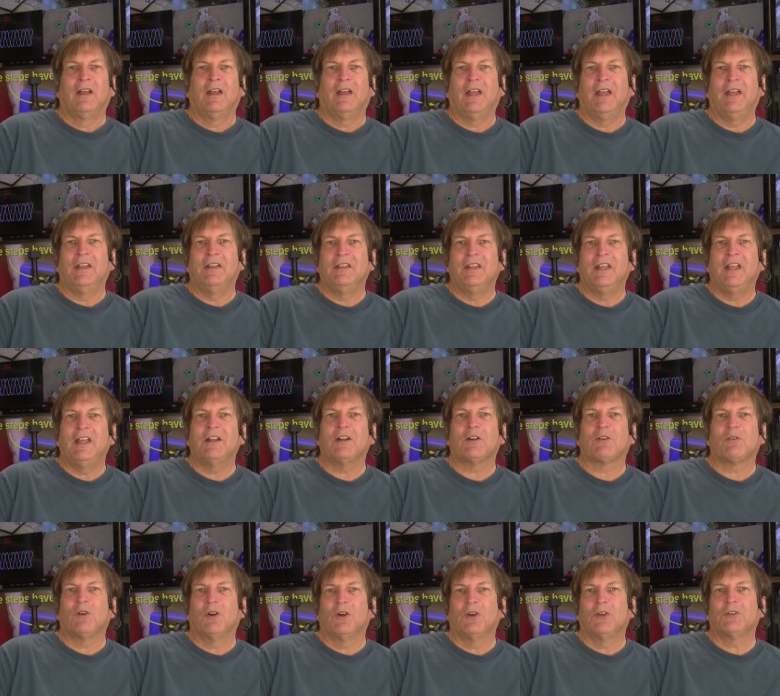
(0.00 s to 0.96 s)
a need
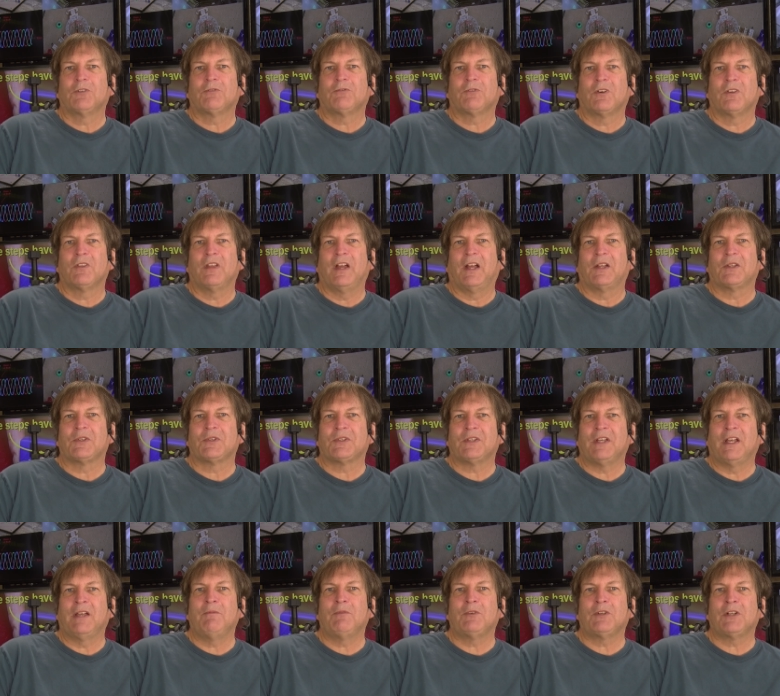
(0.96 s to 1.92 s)
arose for that
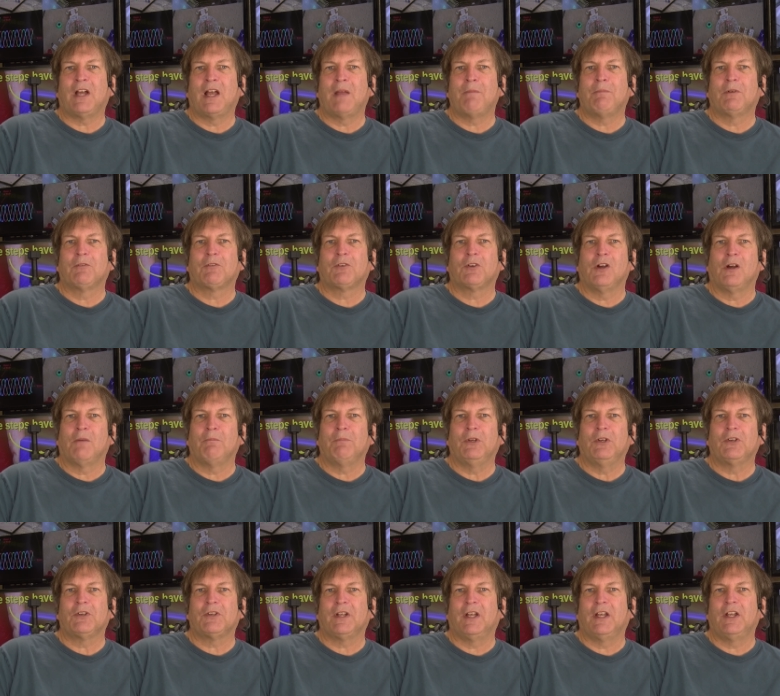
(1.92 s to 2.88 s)
same type of
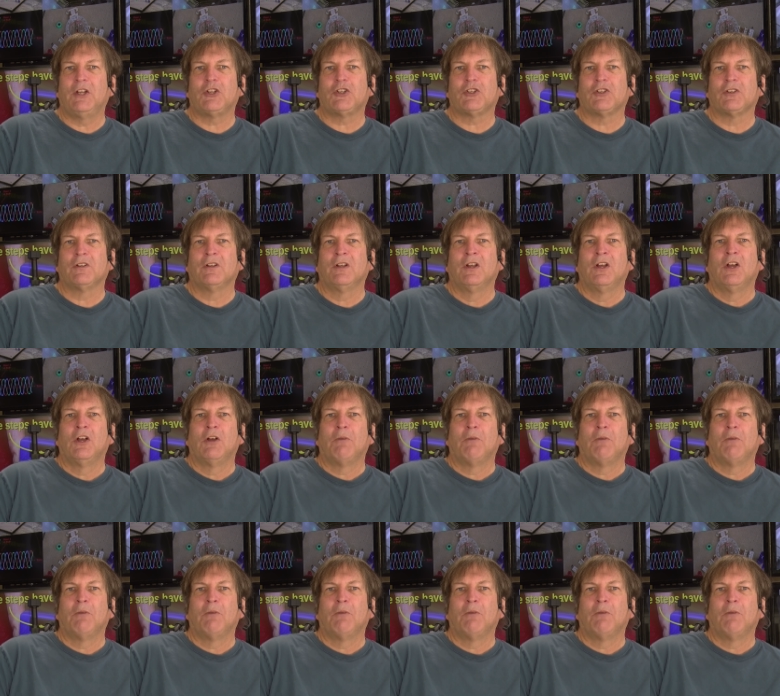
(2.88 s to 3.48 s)
computation,